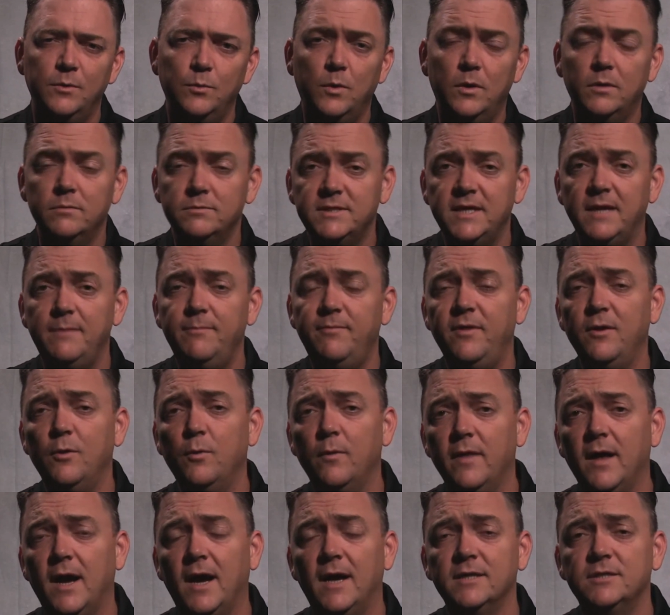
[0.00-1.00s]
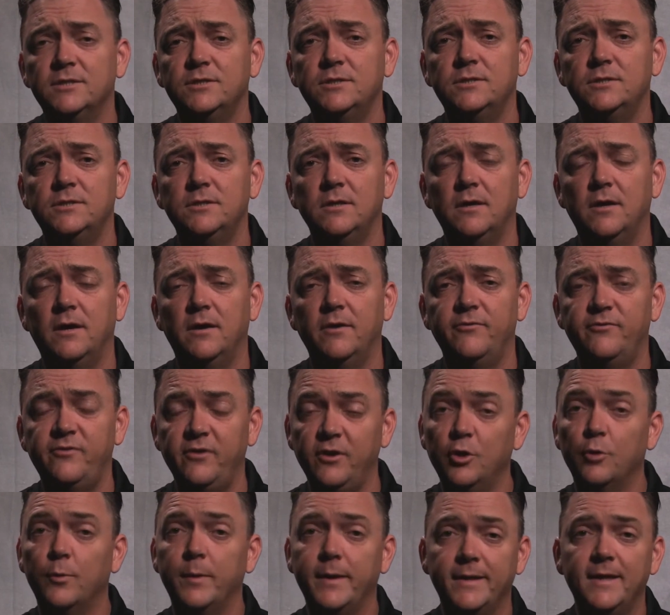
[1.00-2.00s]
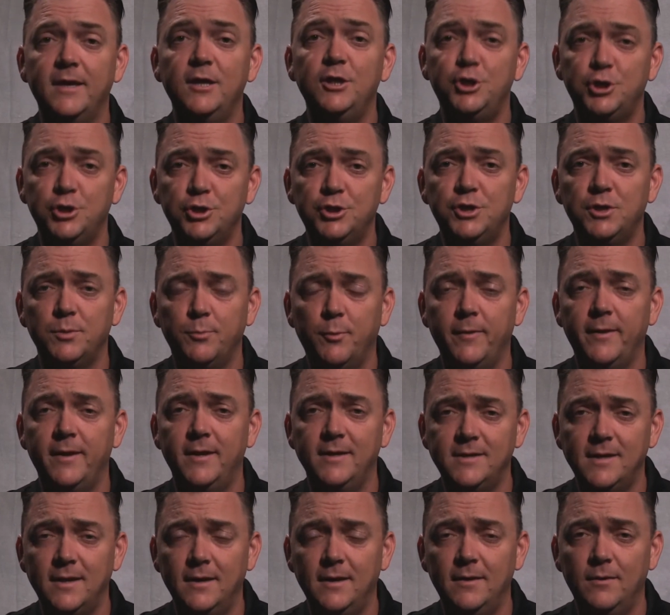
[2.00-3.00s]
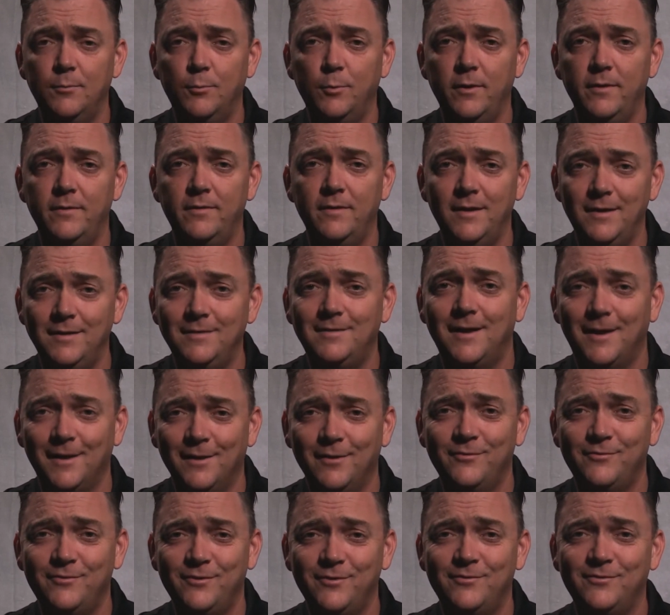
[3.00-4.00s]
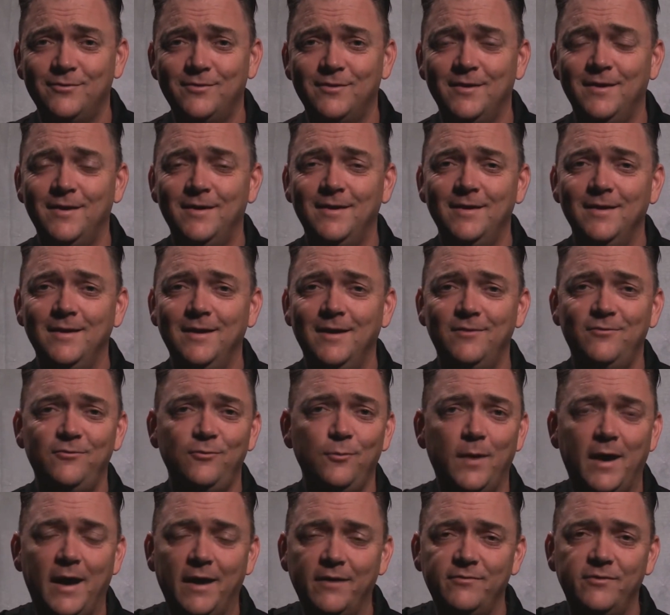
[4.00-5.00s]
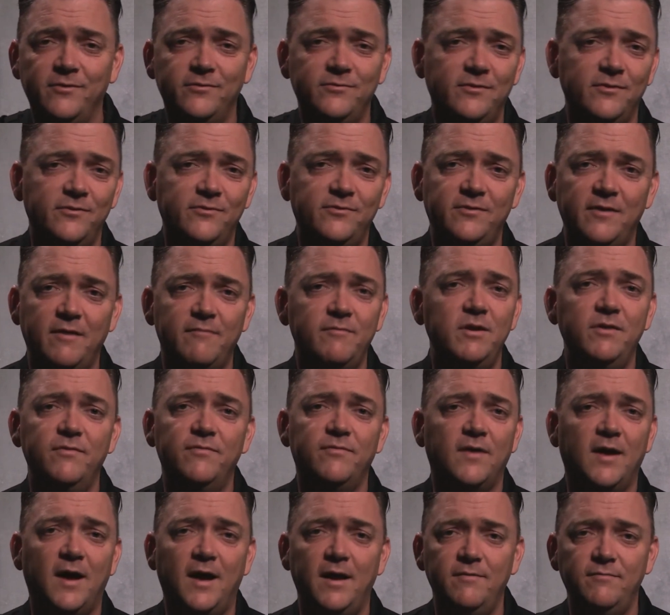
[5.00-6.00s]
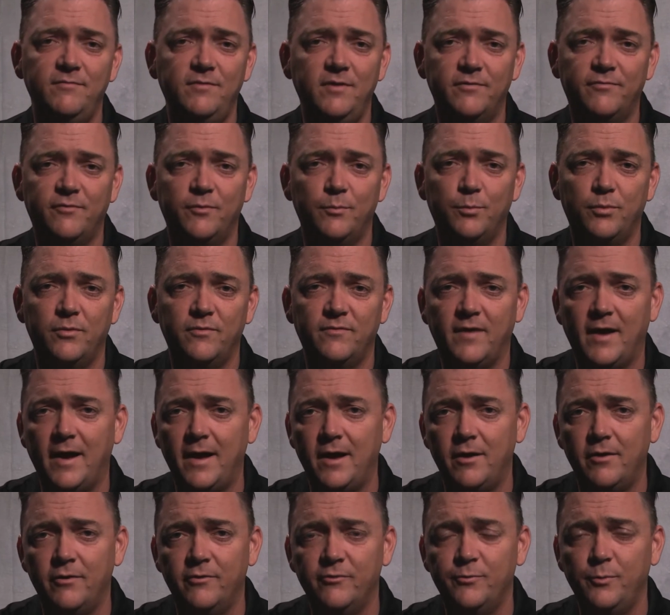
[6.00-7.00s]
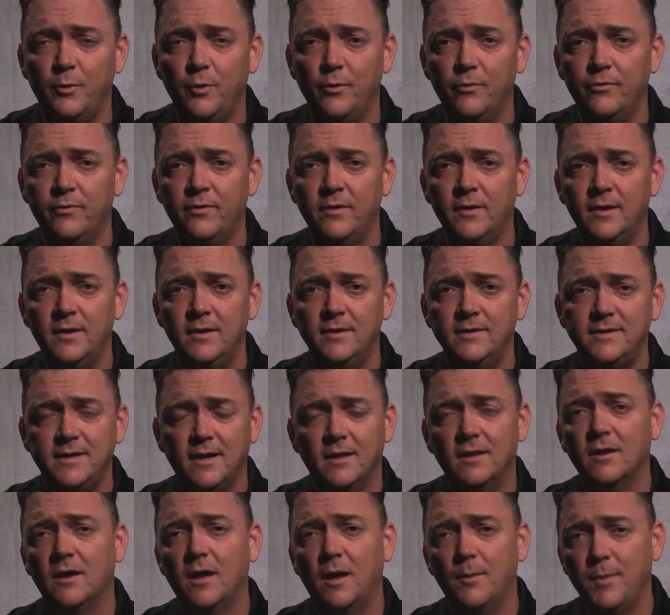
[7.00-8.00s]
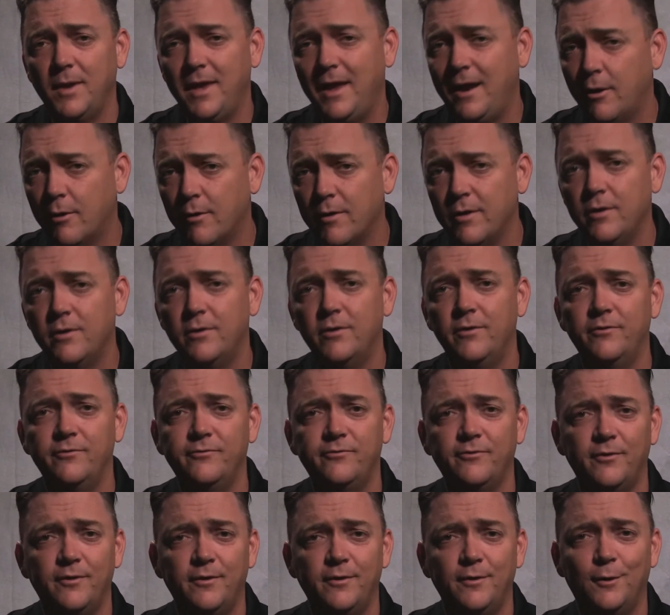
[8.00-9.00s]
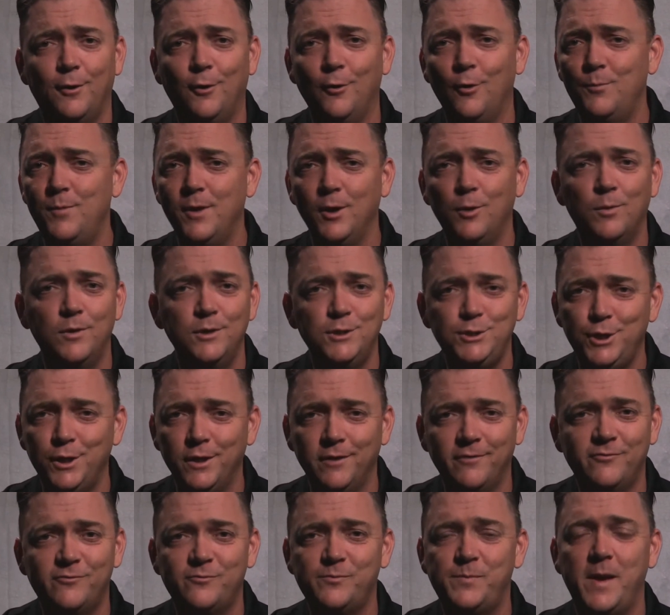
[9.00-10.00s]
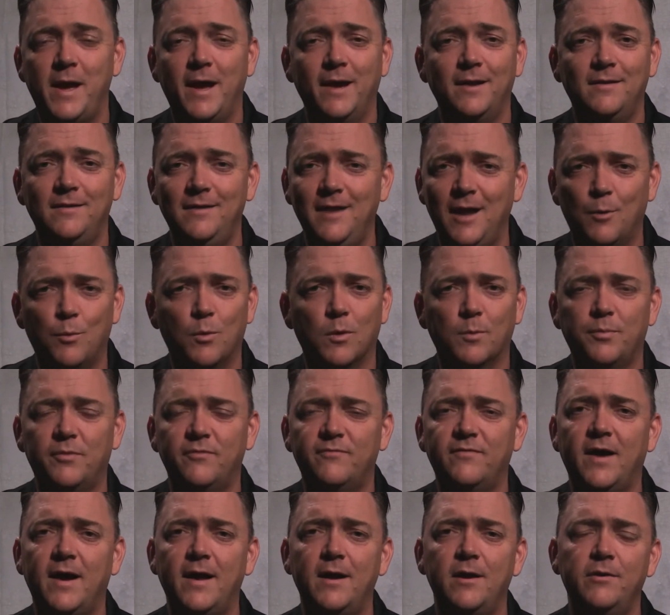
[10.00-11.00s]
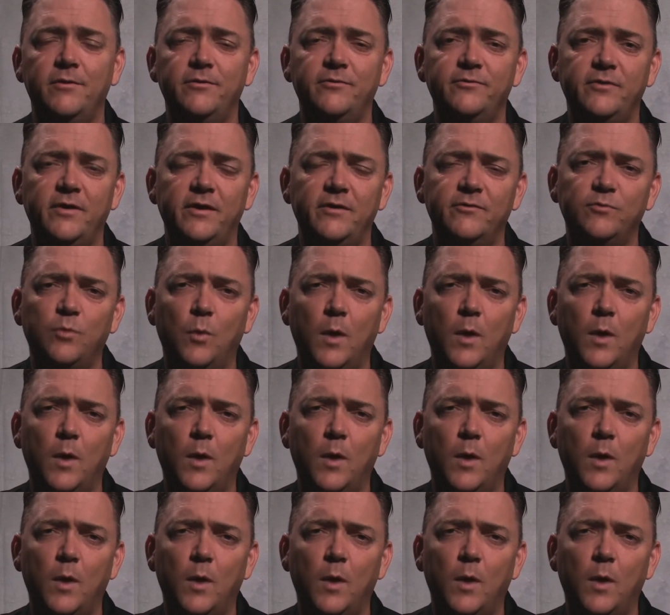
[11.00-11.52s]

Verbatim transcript: Well, same thing with us. Plus. A single relationship with, with Intelisys gets you access to 75 different providers, both telecom carriers, uh, all the big ones you'd expect, network providers, as